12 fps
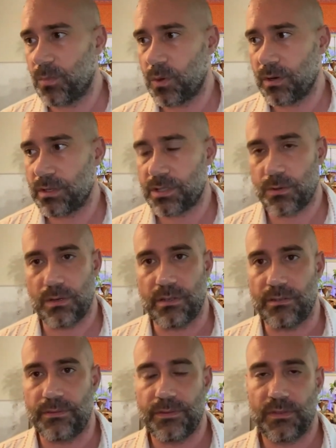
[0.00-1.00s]
sort
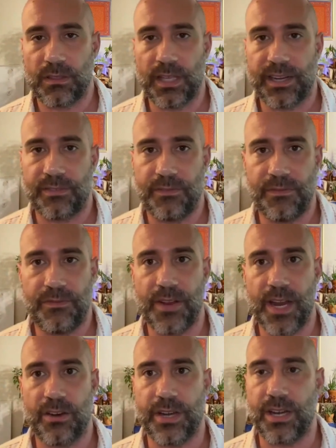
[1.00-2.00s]
of like
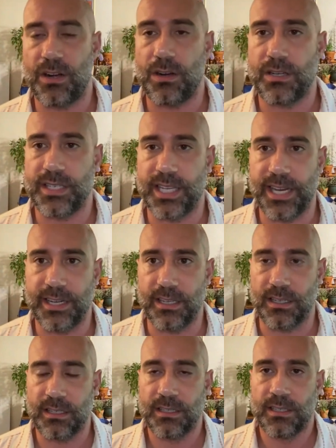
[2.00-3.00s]
very hard
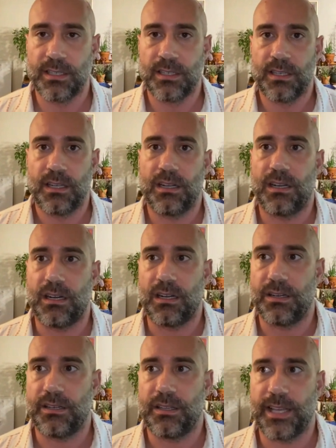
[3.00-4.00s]
data
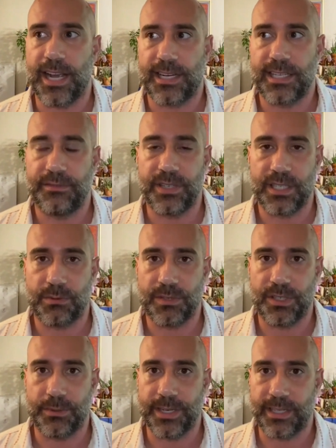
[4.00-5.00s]
on the activities we're
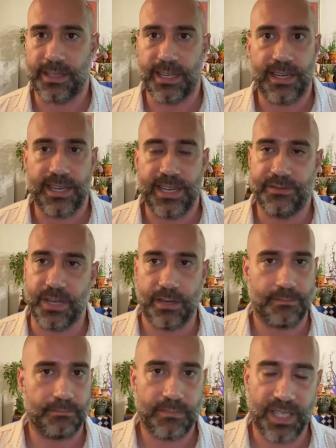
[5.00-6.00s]
doing than
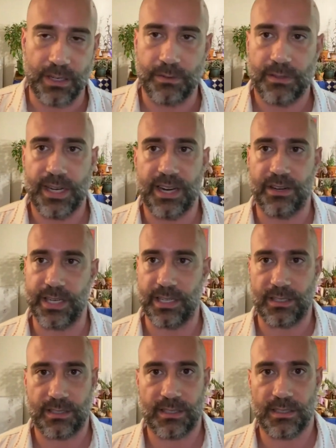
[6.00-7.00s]
even
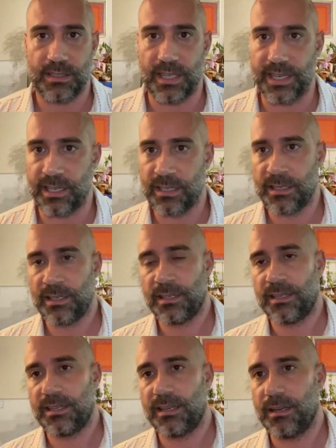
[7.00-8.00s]
areas like
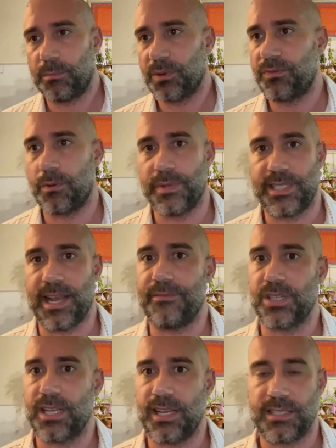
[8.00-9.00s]
performance
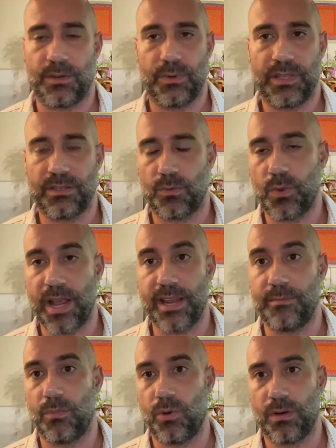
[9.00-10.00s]
advertising, where there's
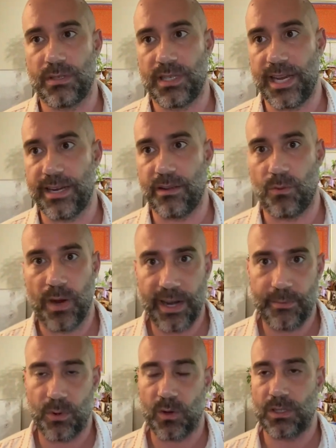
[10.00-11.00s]
way more data,
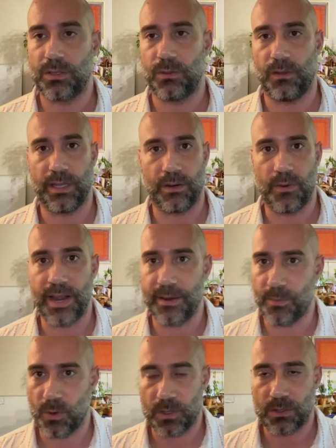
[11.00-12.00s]
way more tooling, way
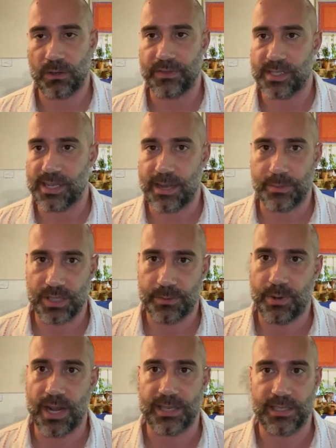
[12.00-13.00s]
more sort of established
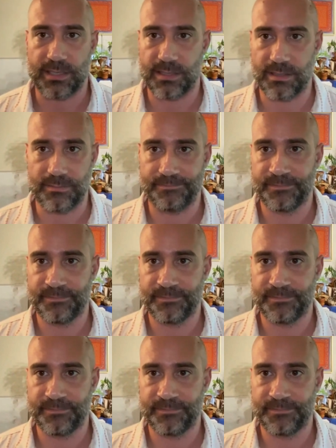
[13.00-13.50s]
practice, and